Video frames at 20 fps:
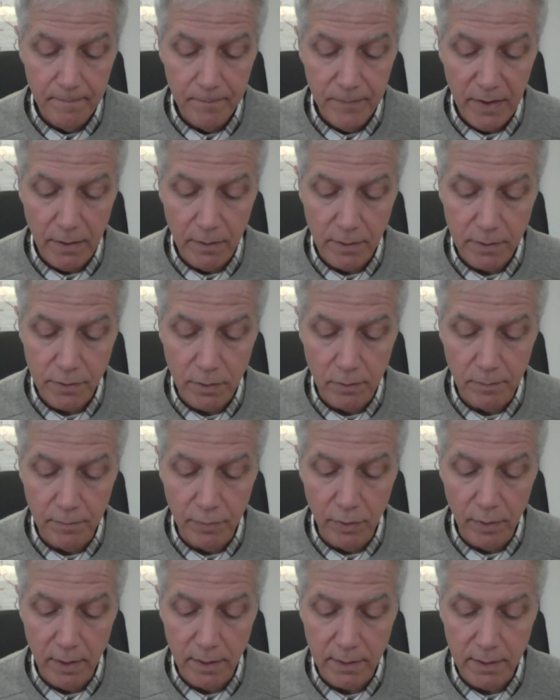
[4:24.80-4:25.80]
It also
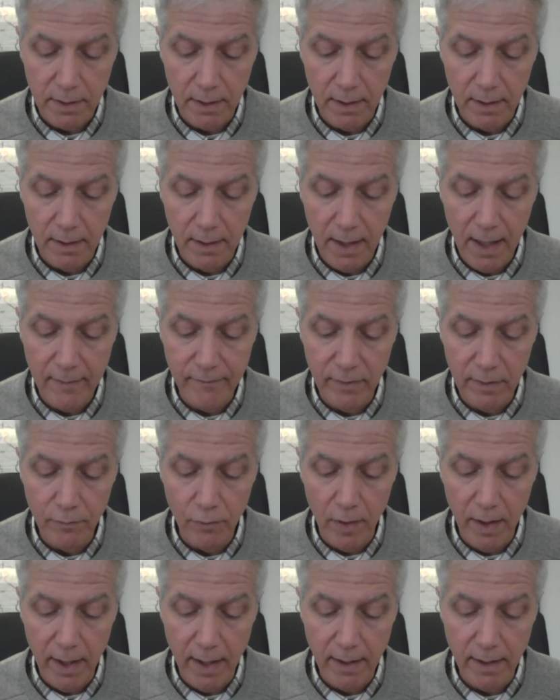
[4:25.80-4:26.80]
brought uh, heavy
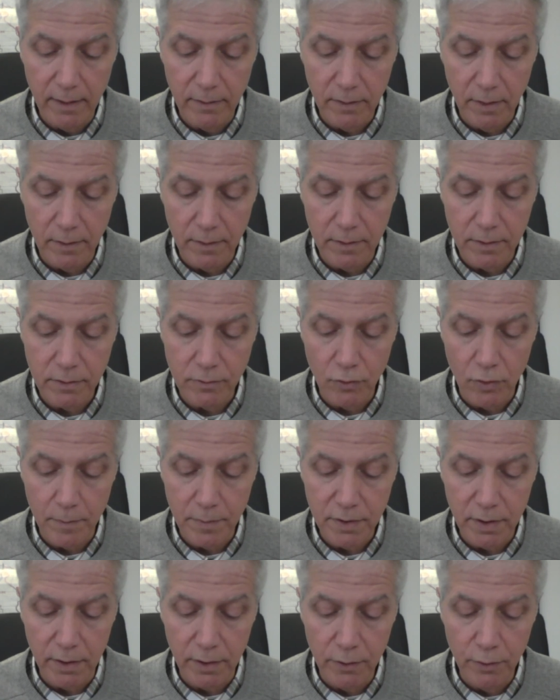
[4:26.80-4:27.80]
rain and thunderstorms
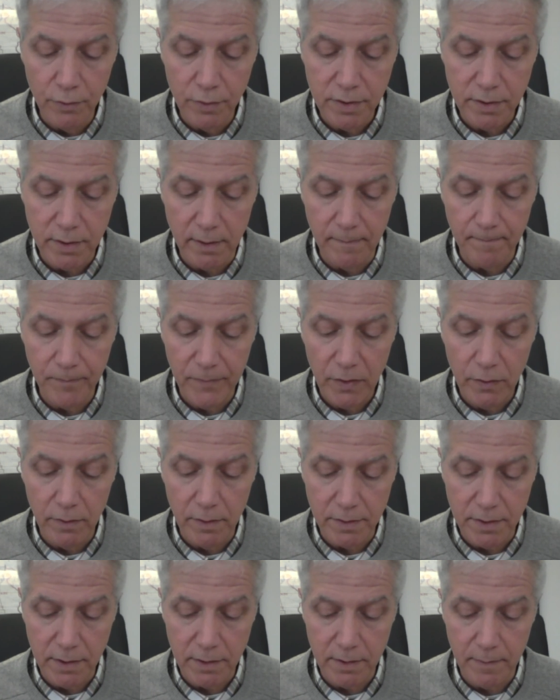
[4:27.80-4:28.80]
to Houston,
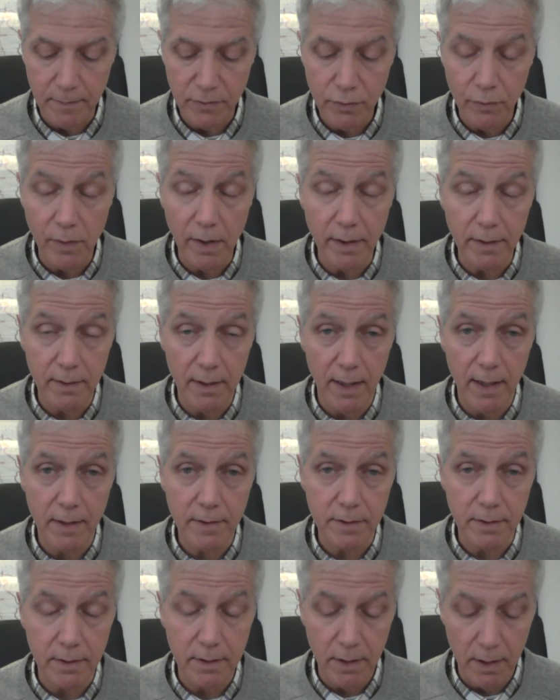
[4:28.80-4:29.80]
causing some
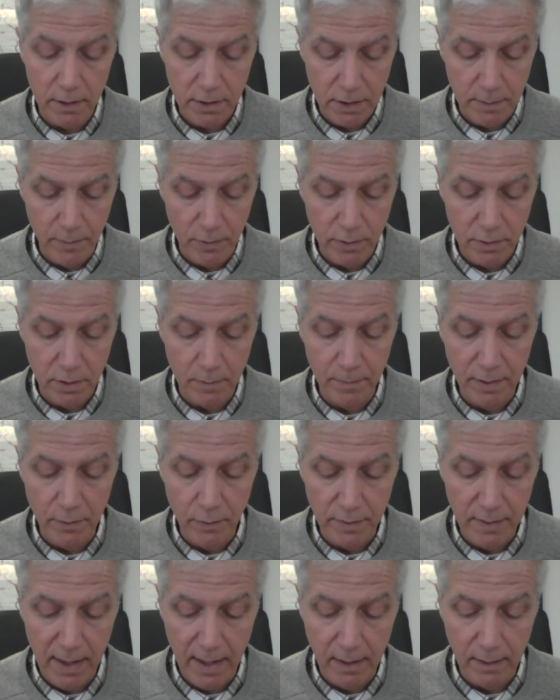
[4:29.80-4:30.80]
20,000 customers to be
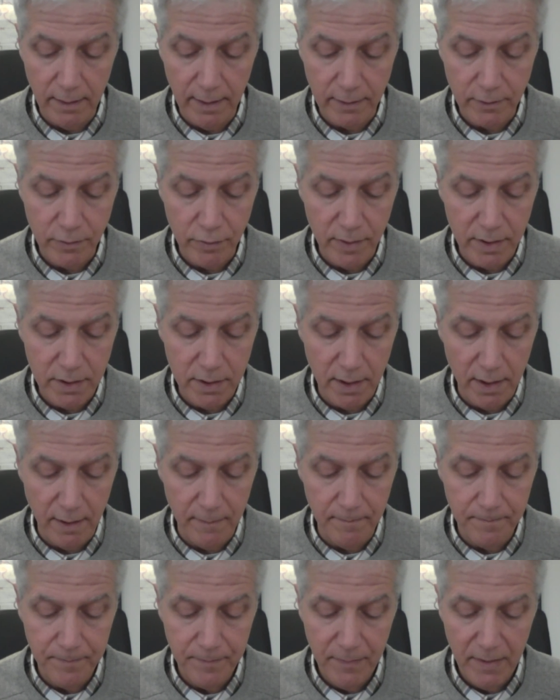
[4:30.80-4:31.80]
without electricity.
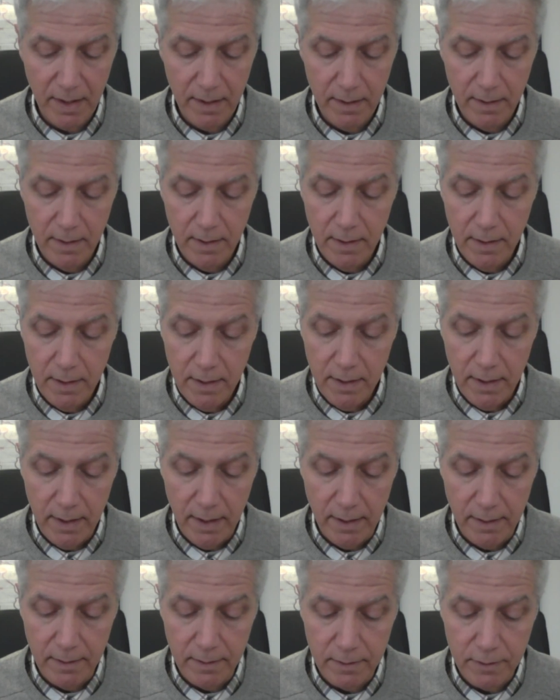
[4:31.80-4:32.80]

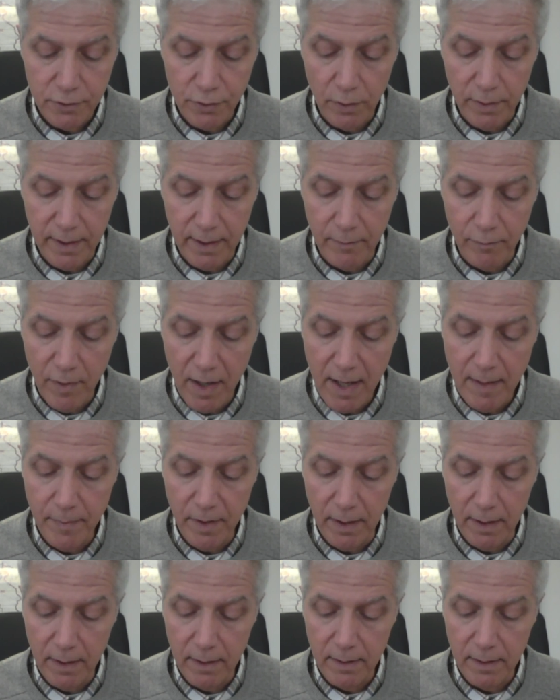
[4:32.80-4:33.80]
In Saudi
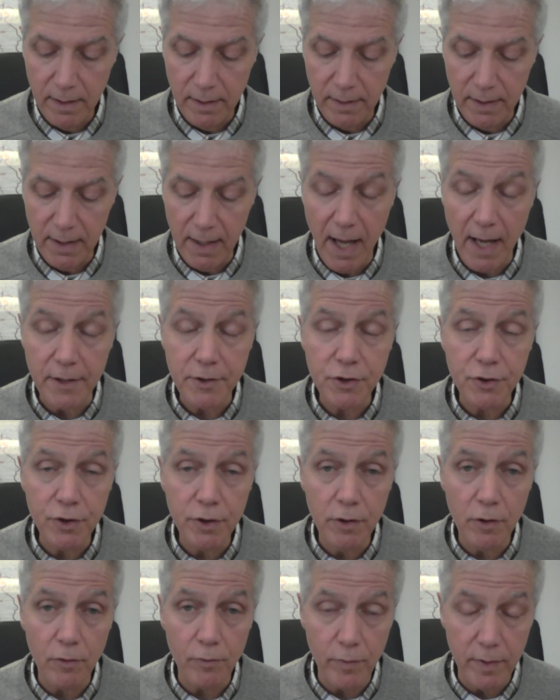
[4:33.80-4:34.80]
Arabia, in the
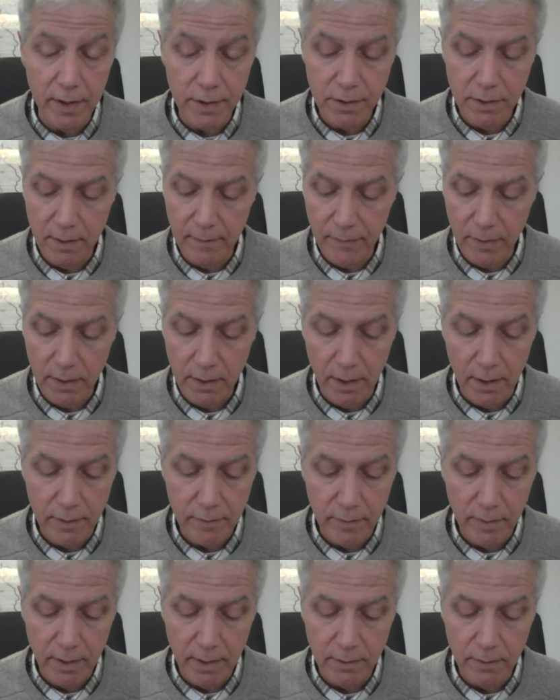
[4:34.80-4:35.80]
Asir region of the
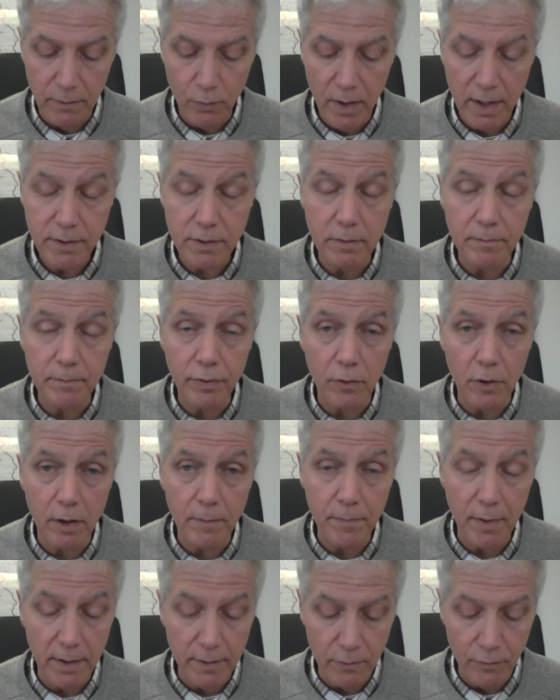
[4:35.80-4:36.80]
country, in the western
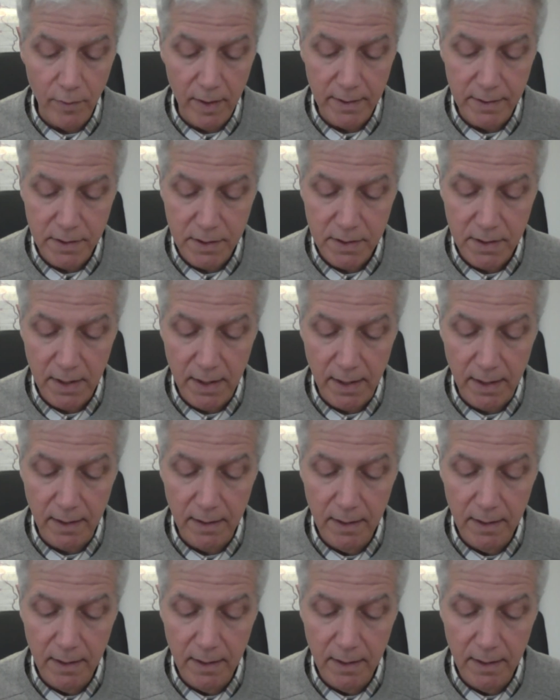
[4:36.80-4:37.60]
part by the Red Sea,